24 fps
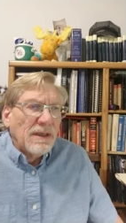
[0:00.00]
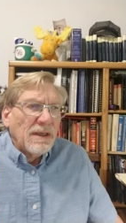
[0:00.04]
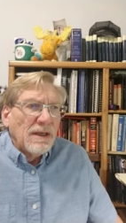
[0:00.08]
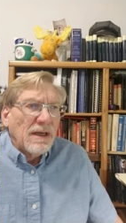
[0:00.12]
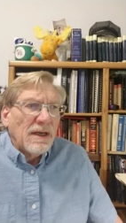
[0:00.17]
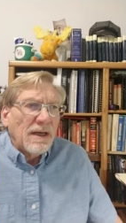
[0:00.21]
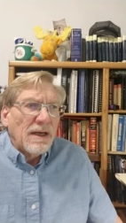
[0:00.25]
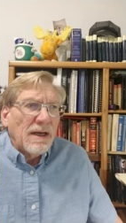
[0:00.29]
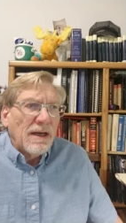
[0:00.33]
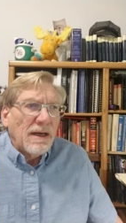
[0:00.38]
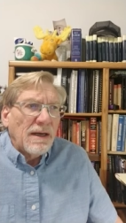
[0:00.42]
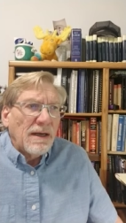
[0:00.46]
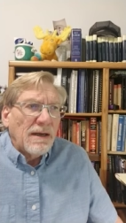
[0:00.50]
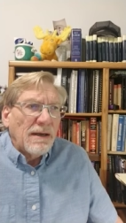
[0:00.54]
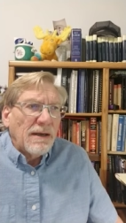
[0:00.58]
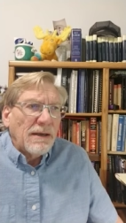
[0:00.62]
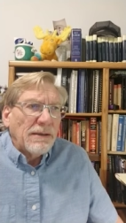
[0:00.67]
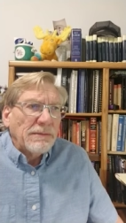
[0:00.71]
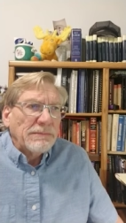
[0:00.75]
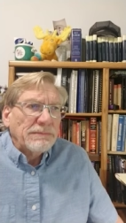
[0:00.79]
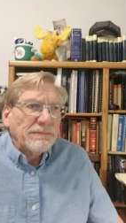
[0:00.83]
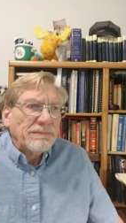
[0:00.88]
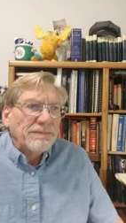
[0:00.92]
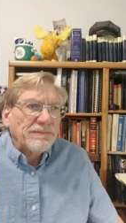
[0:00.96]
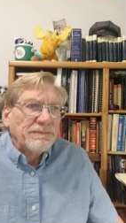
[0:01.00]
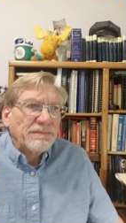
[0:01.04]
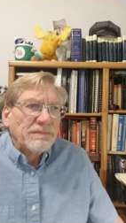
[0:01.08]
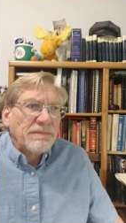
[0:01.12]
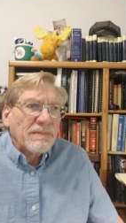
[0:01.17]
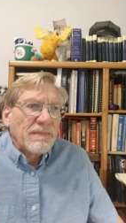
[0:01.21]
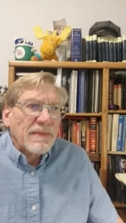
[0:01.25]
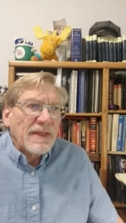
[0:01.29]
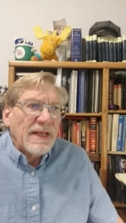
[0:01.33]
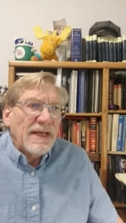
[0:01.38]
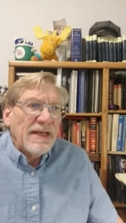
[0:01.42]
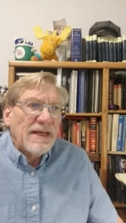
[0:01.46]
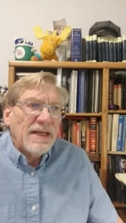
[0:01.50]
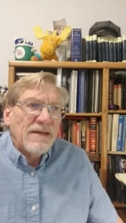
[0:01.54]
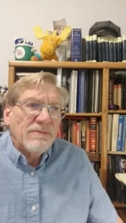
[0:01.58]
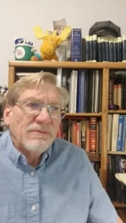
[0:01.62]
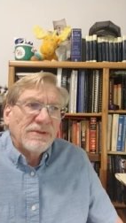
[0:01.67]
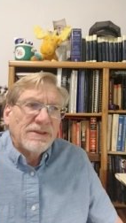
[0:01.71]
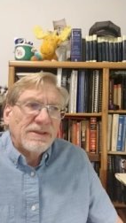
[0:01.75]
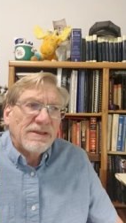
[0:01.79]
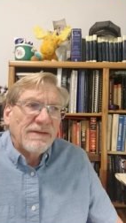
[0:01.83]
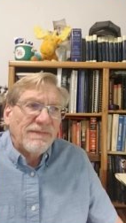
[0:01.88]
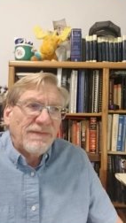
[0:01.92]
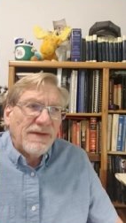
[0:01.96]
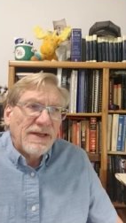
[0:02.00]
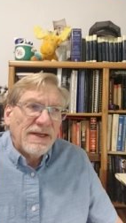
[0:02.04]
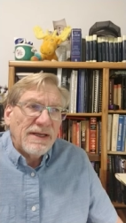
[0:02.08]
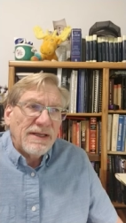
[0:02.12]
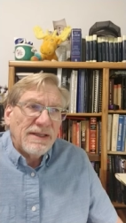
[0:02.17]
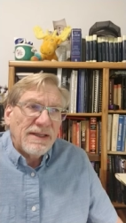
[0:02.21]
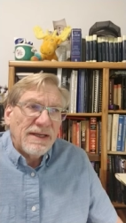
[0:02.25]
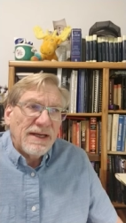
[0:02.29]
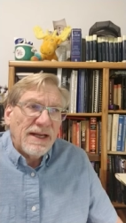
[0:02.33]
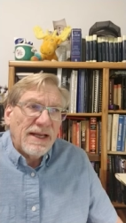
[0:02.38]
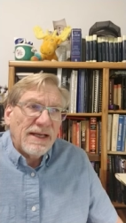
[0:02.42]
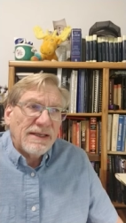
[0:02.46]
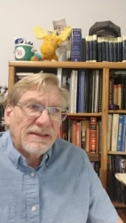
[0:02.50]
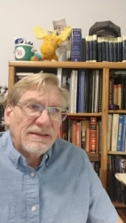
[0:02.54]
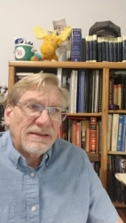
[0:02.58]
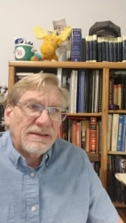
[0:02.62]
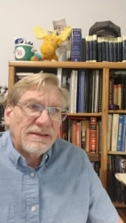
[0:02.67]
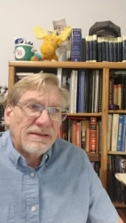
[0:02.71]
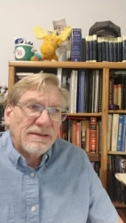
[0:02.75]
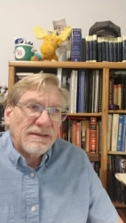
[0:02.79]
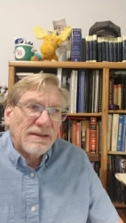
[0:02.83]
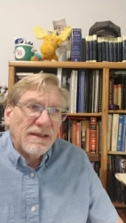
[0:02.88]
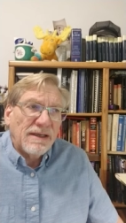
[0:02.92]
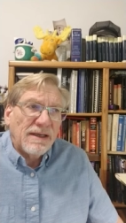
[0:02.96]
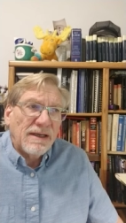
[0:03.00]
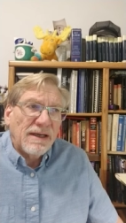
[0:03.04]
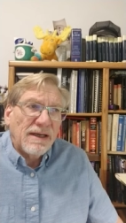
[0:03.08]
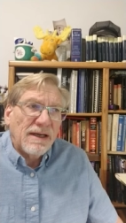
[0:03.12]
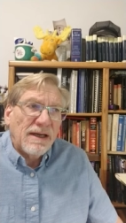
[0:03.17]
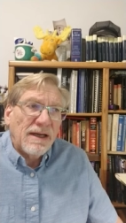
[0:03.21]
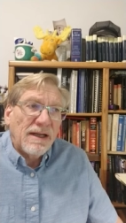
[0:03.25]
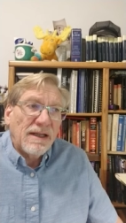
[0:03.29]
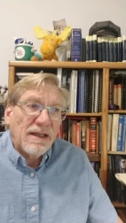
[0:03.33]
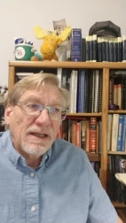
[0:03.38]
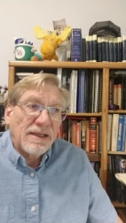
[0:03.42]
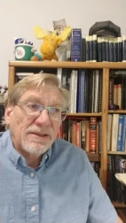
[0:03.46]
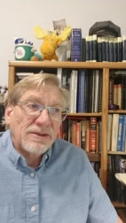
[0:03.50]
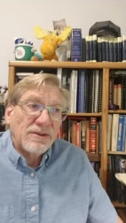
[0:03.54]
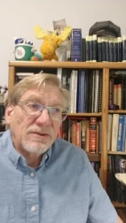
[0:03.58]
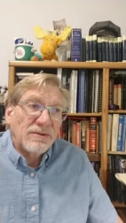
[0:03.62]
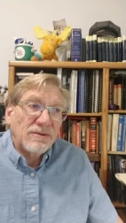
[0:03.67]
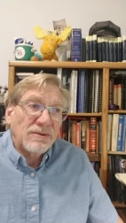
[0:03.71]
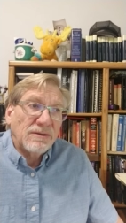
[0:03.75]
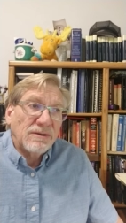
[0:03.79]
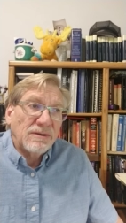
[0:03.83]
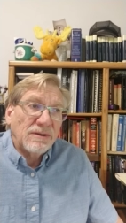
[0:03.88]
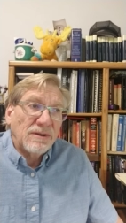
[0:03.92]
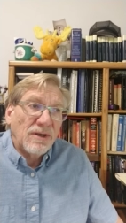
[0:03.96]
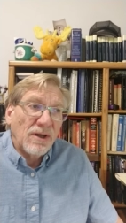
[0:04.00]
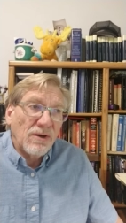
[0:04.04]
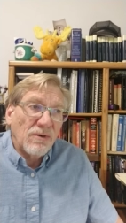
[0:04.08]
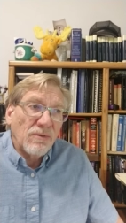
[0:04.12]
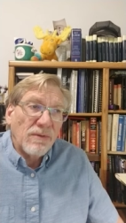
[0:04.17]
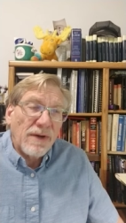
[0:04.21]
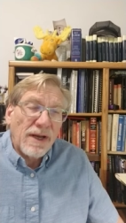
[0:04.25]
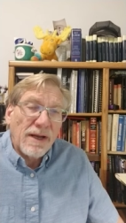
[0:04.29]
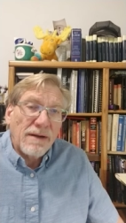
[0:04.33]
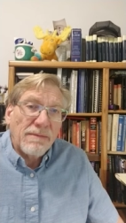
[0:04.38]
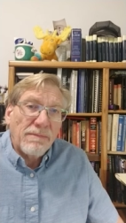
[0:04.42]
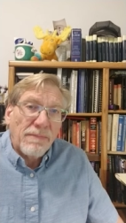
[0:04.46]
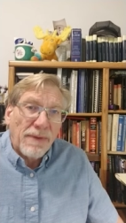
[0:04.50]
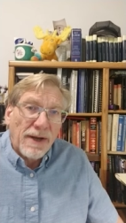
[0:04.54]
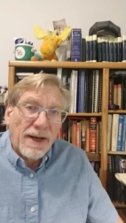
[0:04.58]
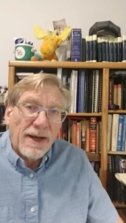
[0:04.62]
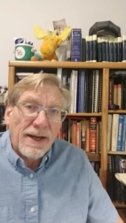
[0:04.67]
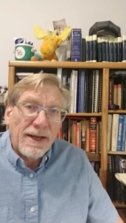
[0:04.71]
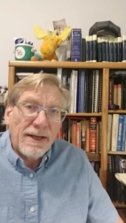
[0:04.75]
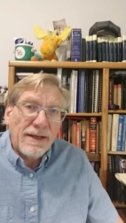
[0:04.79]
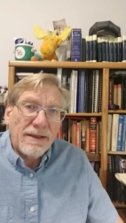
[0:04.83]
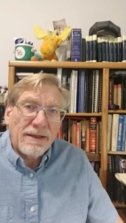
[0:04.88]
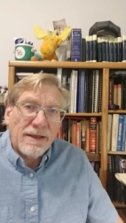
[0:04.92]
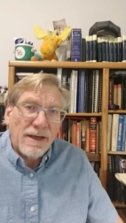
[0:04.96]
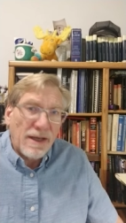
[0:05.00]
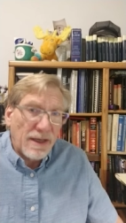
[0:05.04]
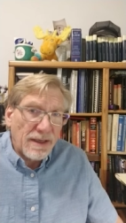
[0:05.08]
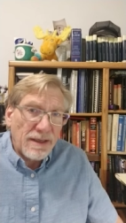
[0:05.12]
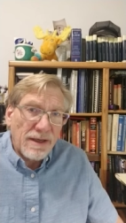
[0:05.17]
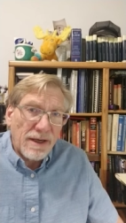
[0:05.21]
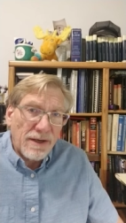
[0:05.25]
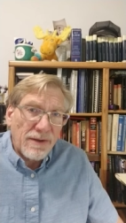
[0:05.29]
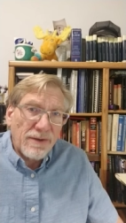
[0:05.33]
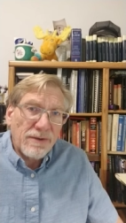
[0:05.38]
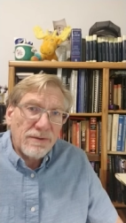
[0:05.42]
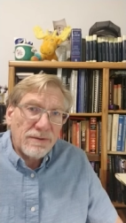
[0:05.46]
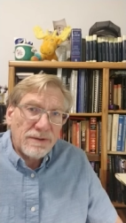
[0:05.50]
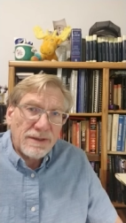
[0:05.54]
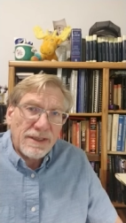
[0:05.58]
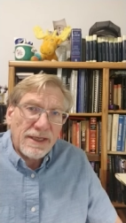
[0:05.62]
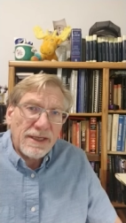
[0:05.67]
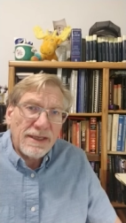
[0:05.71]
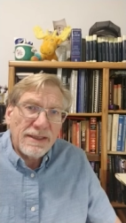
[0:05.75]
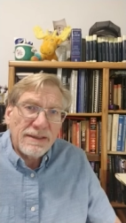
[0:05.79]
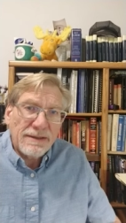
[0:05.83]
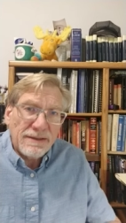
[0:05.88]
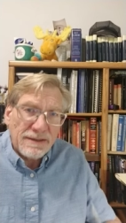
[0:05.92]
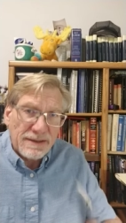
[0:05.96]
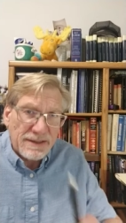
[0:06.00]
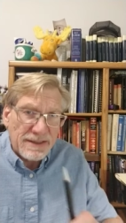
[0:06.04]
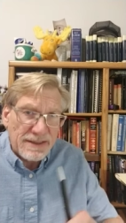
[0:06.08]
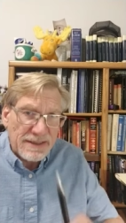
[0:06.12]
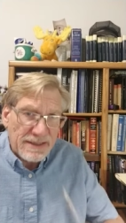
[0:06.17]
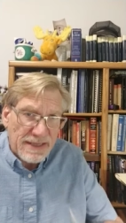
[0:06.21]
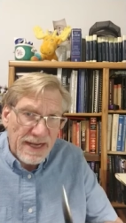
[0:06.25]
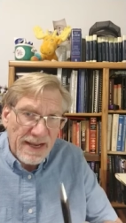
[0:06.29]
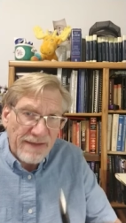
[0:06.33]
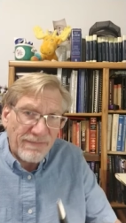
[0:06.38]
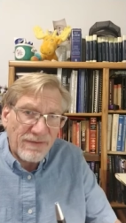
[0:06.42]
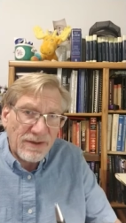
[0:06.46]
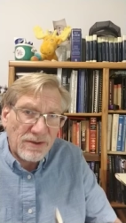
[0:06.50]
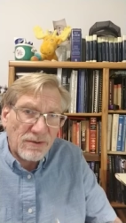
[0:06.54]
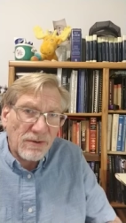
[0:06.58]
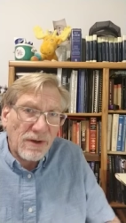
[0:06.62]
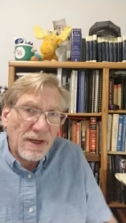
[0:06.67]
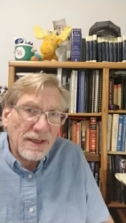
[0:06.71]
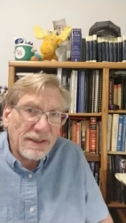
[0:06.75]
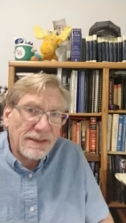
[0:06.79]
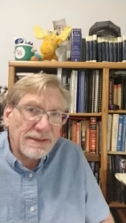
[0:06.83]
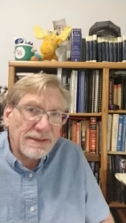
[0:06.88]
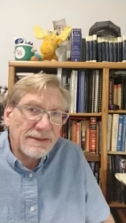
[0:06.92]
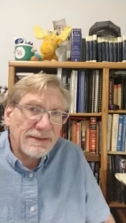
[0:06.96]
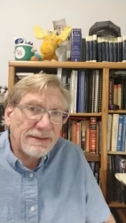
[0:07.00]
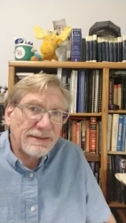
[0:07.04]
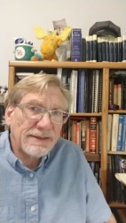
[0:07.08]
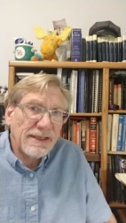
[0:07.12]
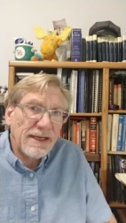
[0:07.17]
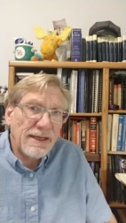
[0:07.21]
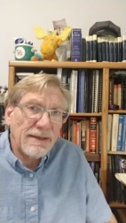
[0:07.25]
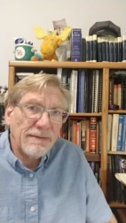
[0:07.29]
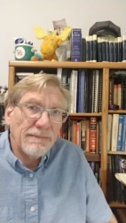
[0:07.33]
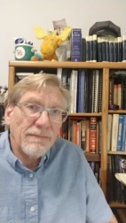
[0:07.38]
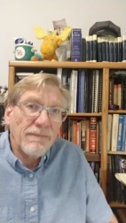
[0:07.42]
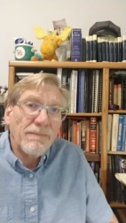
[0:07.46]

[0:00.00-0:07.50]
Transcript: Um, and he was defeated the next uh, election go round by none other than David Crockett's son.